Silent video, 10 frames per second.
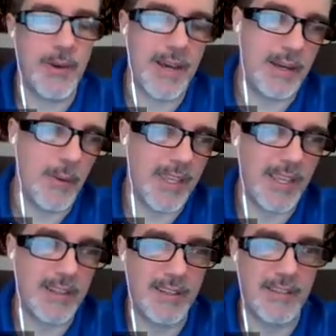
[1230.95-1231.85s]
How do I
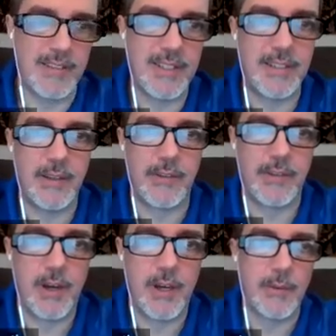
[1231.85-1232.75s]
get to these details
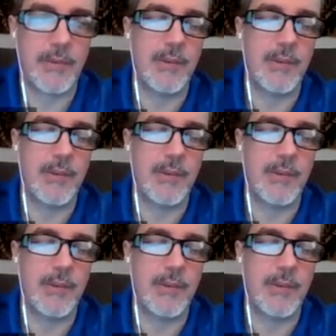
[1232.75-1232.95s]
and callouts?